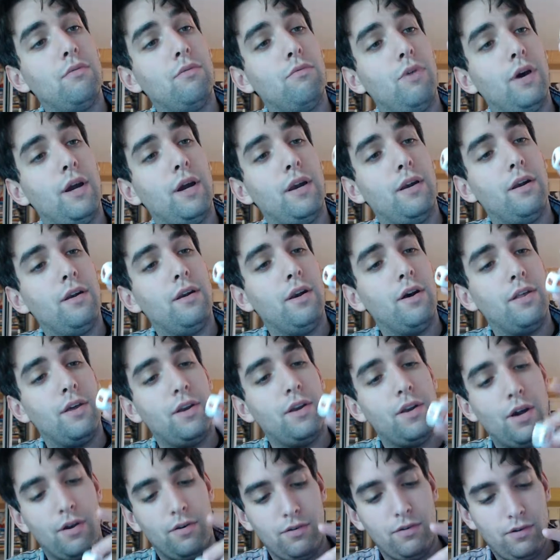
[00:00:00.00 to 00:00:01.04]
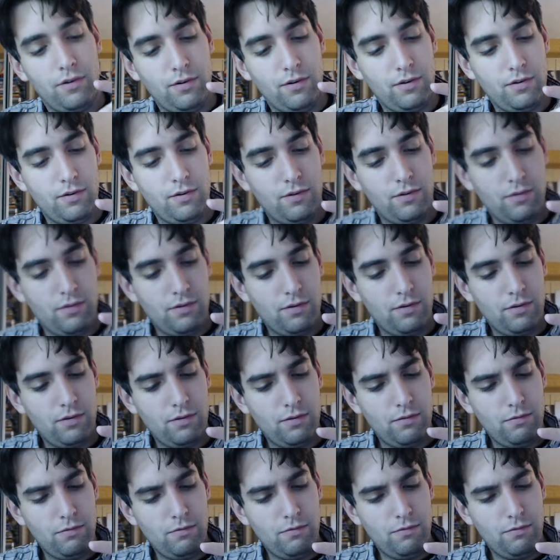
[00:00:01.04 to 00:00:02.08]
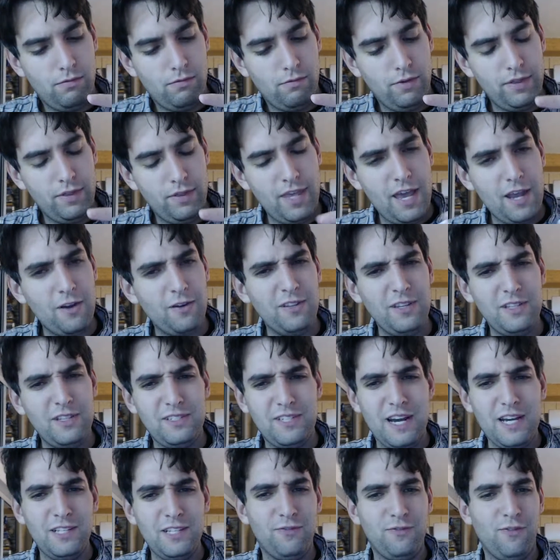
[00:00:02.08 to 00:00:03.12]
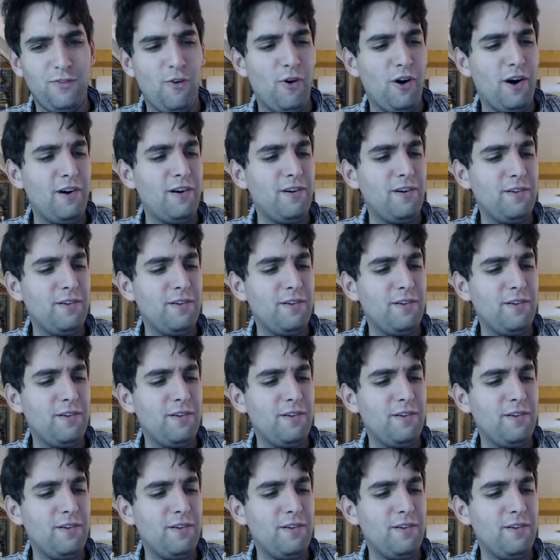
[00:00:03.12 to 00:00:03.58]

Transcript: Wait, no they don't. What the heck are these dice for?